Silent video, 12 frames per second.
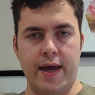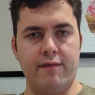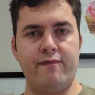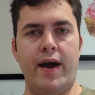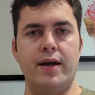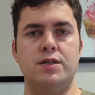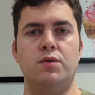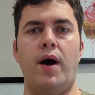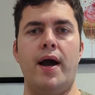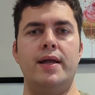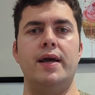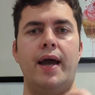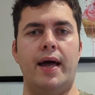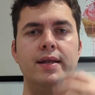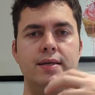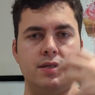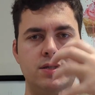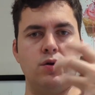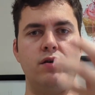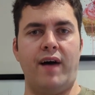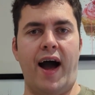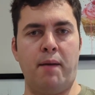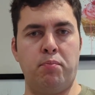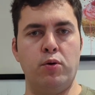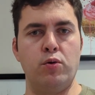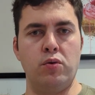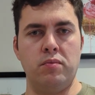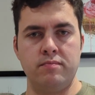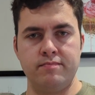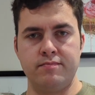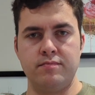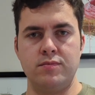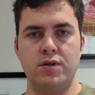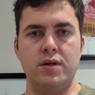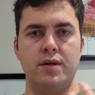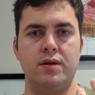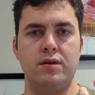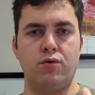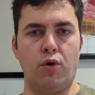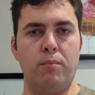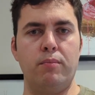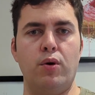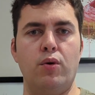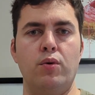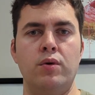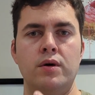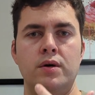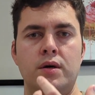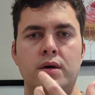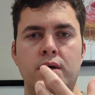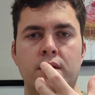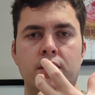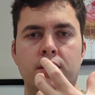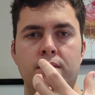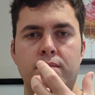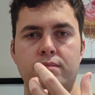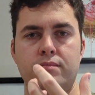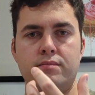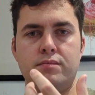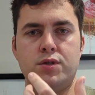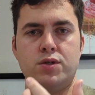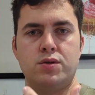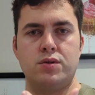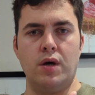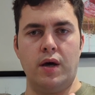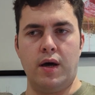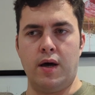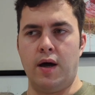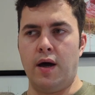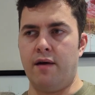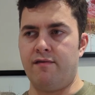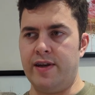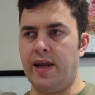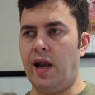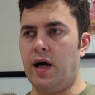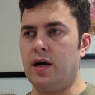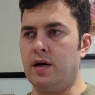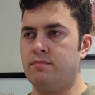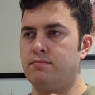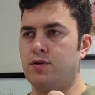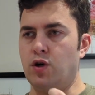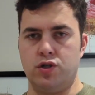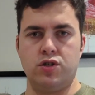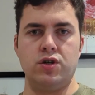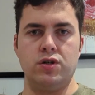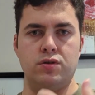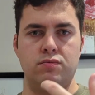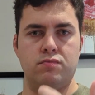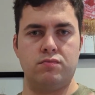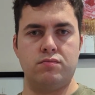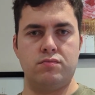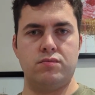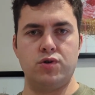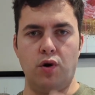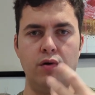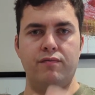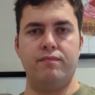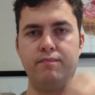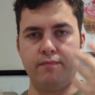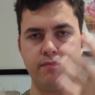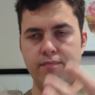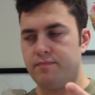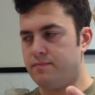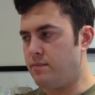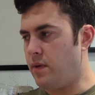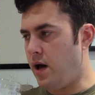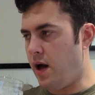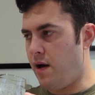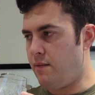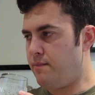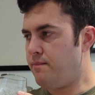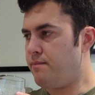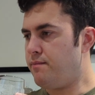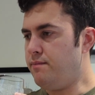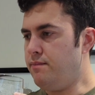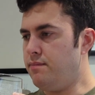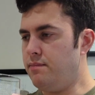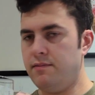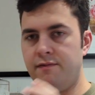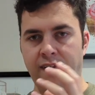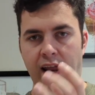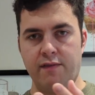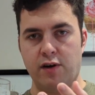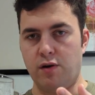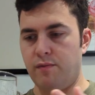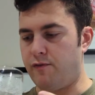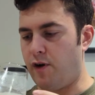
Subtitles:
it fades away, and you get this sort of apple crumble, vanilla custard sort of flavour come